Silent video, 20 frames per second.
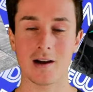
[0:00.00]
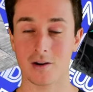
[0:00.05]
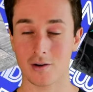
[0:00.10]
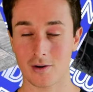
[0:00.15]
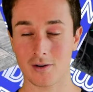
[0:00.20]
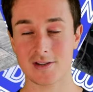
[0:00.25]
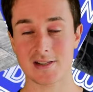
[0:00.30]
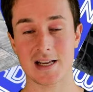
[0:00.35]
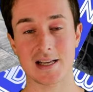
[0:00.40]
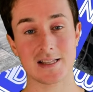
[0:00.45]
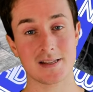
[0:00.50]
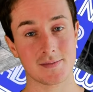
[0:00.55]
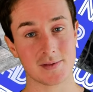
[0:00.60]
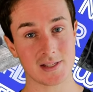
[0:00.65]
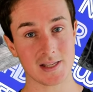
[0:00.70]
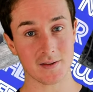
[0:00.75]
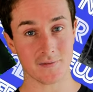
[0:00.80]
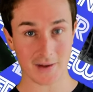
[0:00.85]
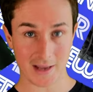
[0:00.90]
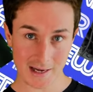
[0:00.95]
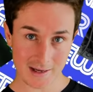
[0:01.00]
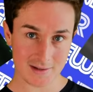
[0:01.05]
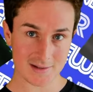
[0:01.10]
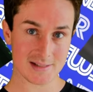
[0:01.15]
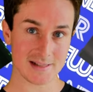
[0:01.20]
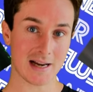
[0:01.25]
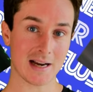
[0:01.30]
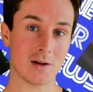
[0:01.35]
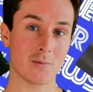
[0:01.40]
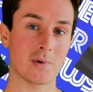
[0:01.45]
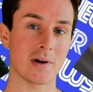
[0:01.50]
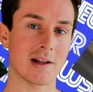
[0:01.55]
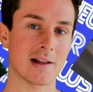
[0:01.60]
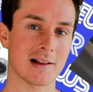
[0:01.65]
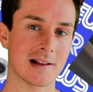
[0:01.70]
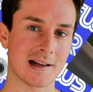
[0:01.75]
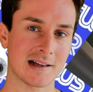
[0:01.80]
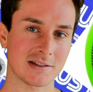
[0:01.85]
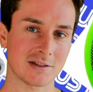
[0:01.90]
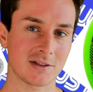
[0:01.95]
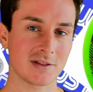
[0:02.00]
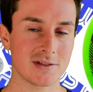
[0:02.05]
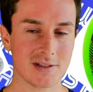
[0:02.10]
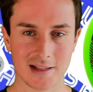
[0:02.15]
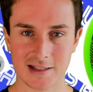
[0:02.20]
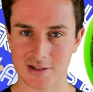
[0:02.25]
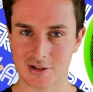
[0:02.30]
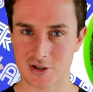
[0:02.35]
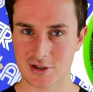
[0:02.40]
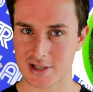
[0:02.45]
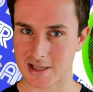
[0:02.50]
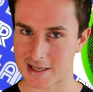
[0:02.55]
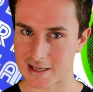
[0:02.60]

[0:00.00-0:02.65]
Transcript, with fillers: alongside some stuff outside of Winter Clash. So let's just